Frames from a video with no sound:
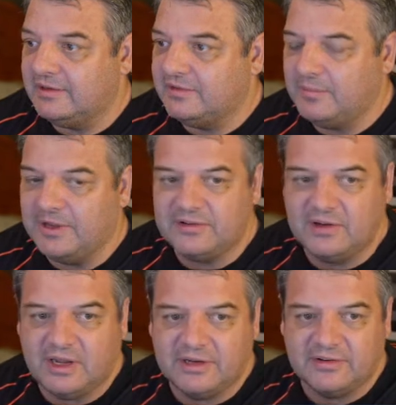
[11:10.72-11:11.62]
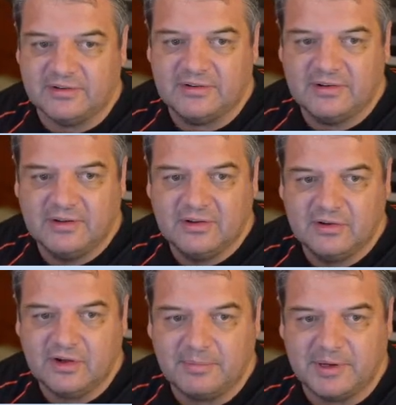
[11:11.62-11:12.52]
So basically I just
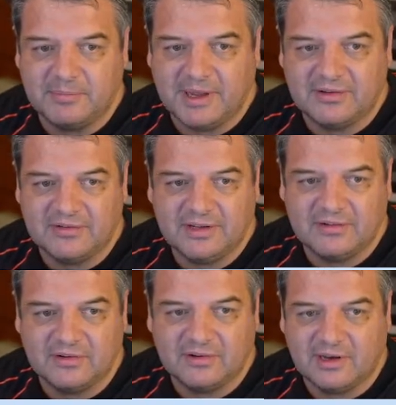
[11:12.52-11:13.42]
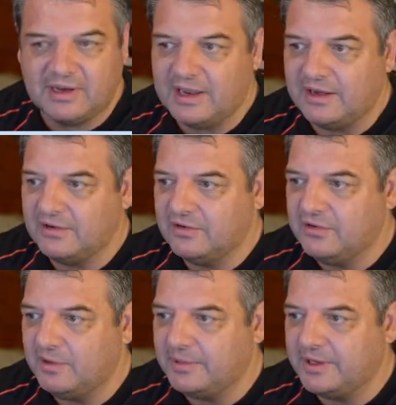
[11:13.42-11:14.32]
copy and paste this. So I've got that,
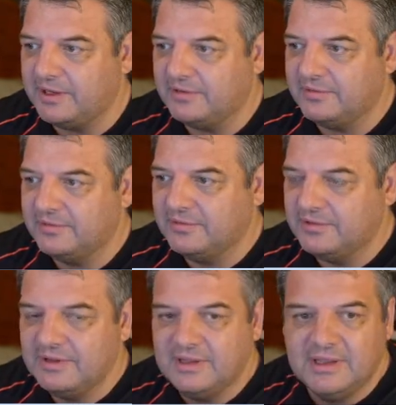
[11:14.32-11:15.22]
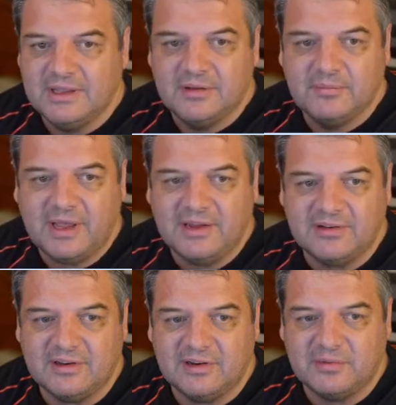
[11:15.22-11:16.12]
copy it,
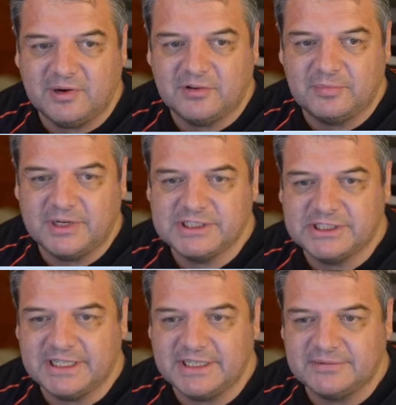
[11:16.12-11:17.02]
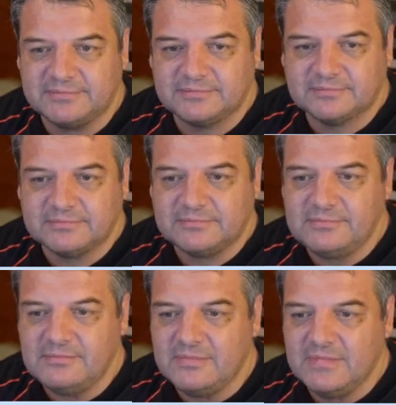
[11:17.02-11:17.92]
paste it into my spreadsheet,
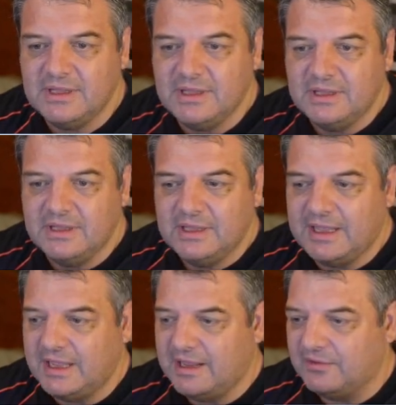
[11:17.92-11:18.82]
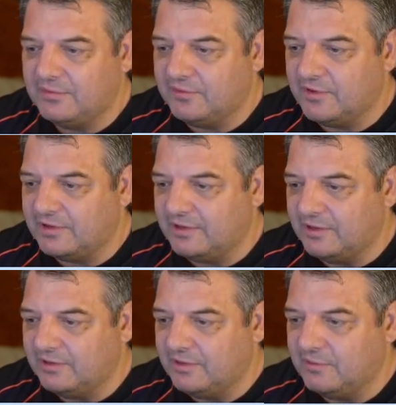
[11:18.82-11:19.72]
and we've got
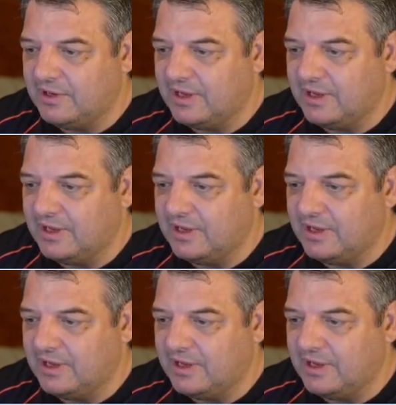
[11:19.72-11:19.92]
then we'll